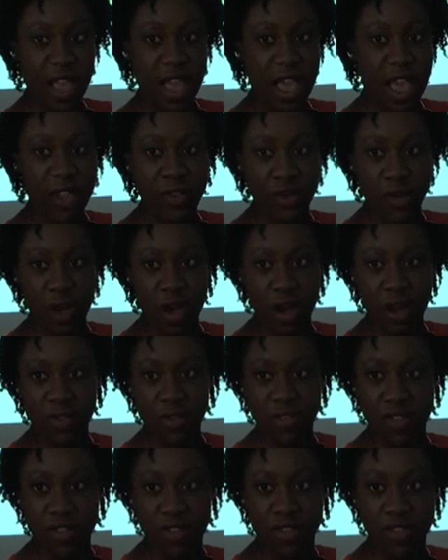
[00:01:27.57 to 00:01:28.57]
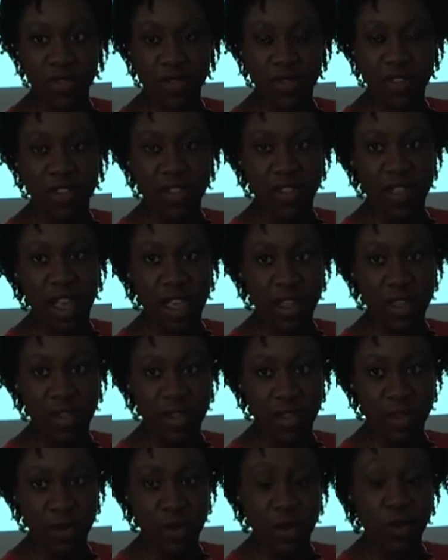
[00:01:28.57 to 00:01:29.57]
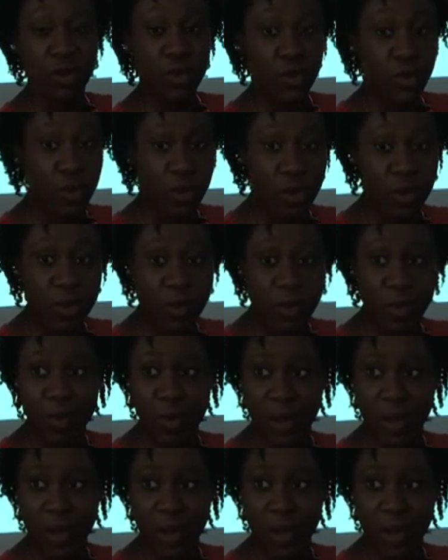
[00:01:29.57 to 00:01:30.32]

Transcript: And you can't just decide, well, you could,